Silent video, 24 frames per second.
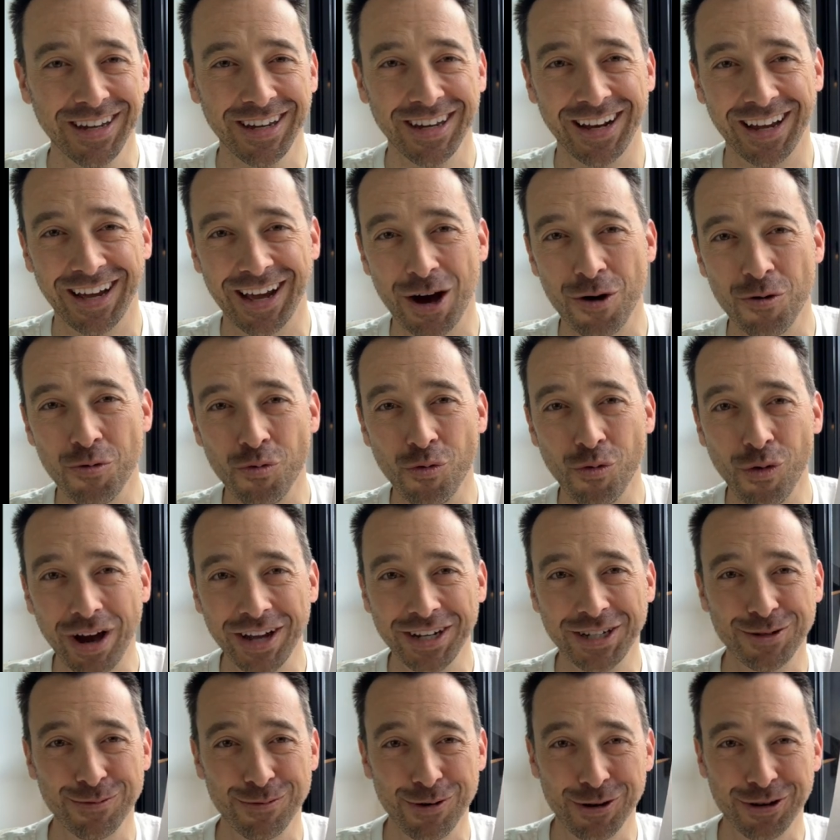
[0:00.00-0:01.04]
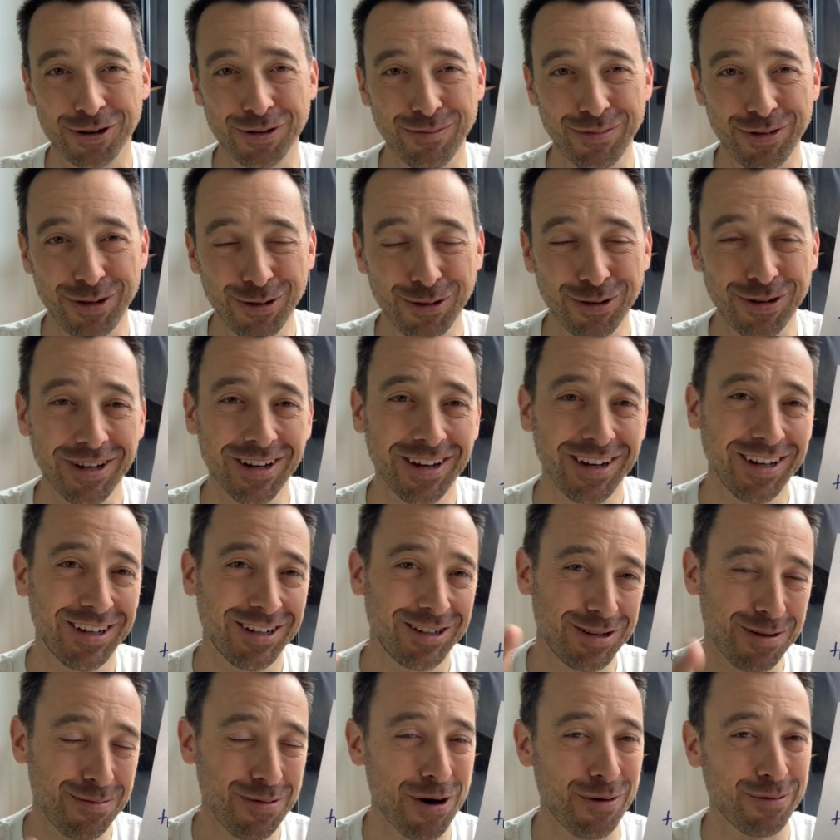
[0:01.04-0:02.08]
and I can't wait to welcome you
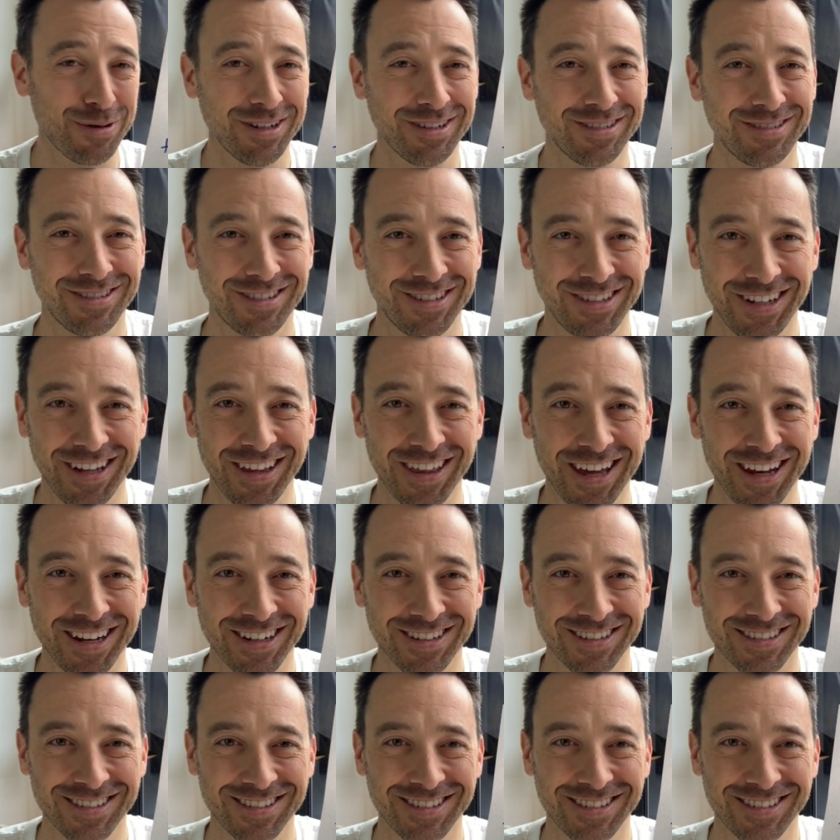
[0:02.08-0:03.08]
to Melbourne. See you then.